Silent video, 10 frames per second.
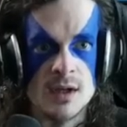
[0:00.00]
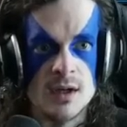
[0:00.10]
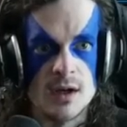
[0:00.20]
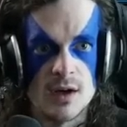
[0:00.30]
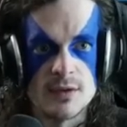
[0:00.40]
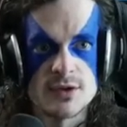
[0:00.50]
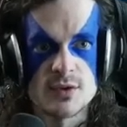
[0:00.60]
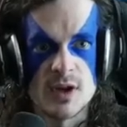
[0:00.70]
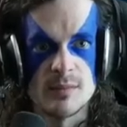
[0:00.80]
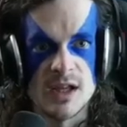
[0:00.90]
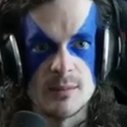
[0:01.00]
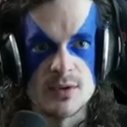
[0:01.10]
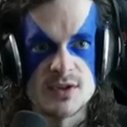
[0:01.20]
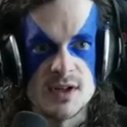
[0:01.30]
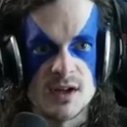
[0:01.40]
On the stream, Lambo
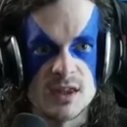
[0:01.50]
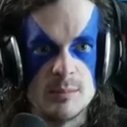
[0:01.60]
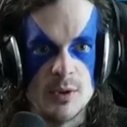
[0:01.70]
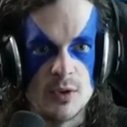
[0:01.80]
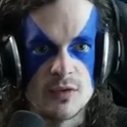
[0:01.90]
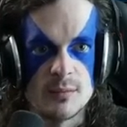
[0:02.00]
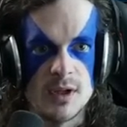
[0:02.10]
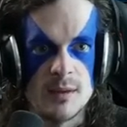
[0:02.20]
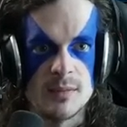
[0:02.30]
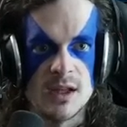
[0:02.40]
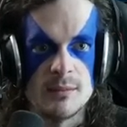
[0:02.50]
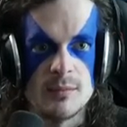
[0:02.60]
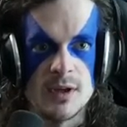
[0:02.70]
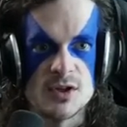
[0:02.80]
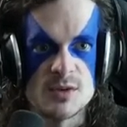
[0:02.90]
City got the build from him. Lambo
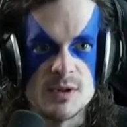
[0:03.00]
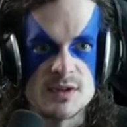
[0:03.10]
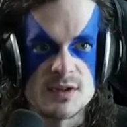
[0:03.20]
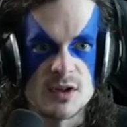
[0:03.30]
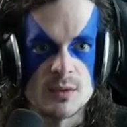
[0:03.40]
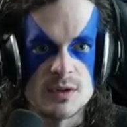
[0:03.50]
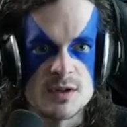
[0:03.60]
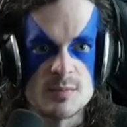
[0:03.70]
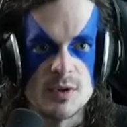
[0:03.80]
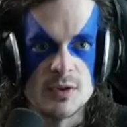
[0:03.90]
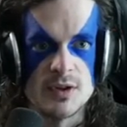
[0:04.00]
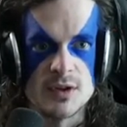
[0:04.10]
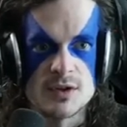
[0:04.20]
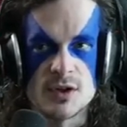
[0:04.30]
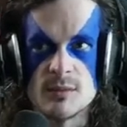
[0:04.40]
managed to beat Serral with this build in the
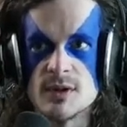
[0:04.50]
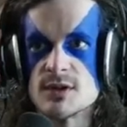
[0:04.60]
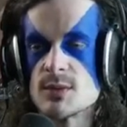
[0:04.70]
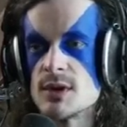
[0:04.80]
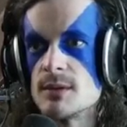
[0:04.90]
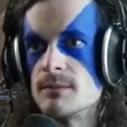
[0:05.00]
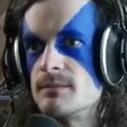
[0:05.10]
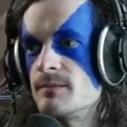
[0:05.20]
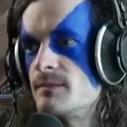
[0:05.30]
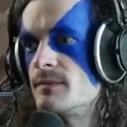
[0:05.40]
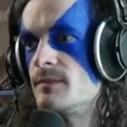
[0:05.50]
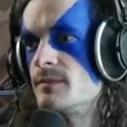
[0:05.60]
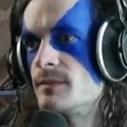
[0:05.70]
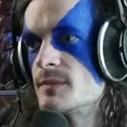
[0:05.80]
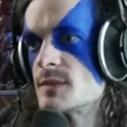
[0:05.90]
tournament as well.
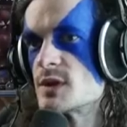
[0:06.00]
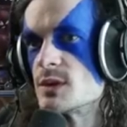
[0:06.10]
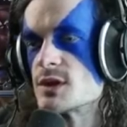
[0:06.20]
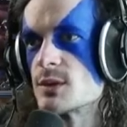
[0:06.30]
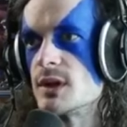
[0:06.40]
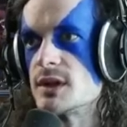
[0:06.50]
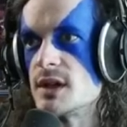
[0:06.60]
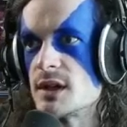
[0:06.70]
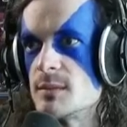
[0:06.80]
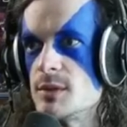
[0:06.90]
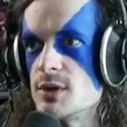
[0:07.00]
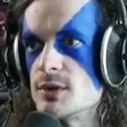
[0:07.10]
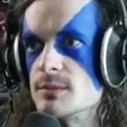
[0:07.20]
So it's quite the heckin' build.